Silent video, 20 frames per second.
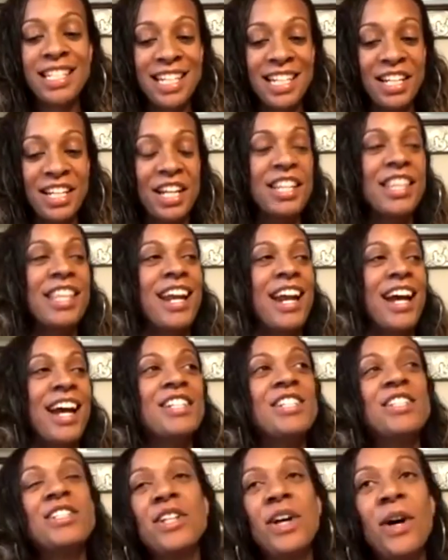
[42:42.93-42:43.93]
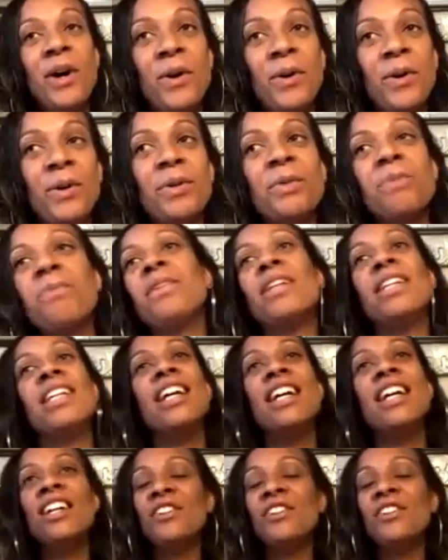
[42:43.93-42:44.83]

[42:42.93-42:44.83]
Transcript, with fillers: Not that I don't, but oh,